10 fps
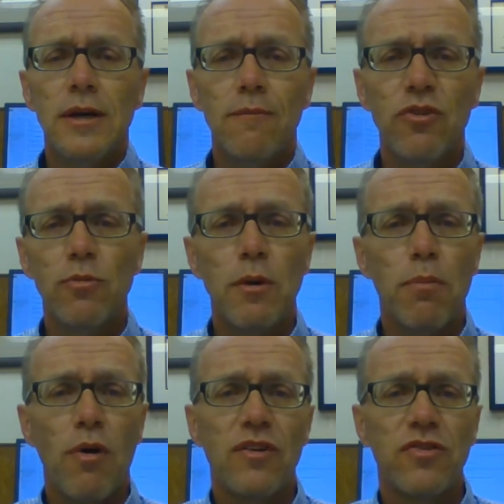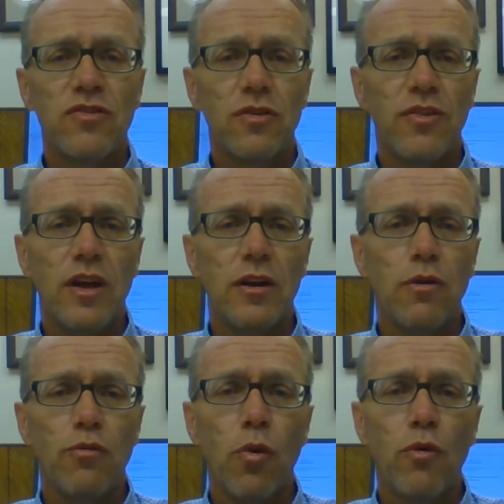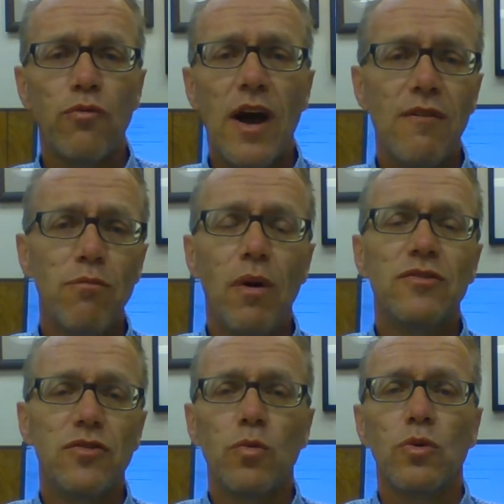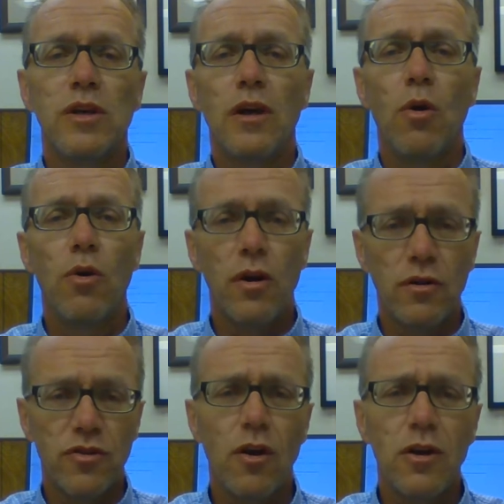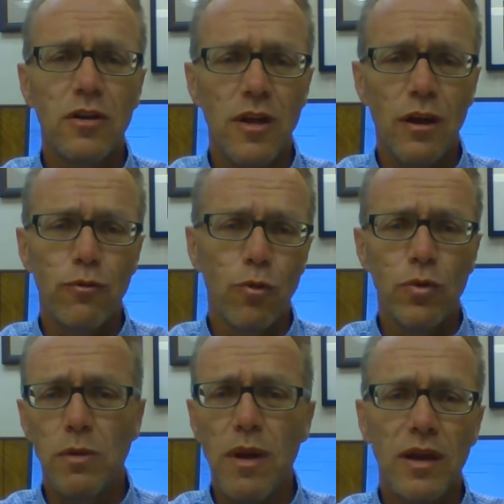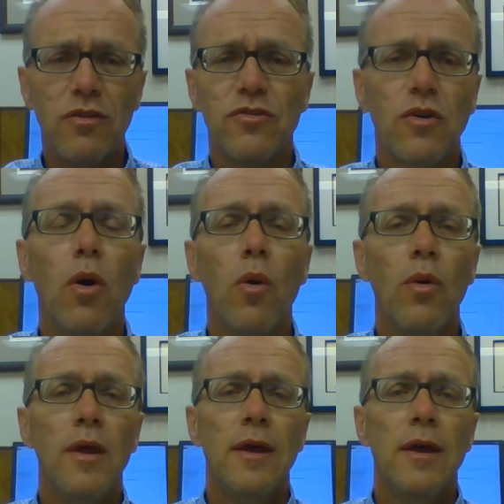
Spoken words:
This will be a process. It'll take another 4 or 5 months to really get going, and our target date for really making this go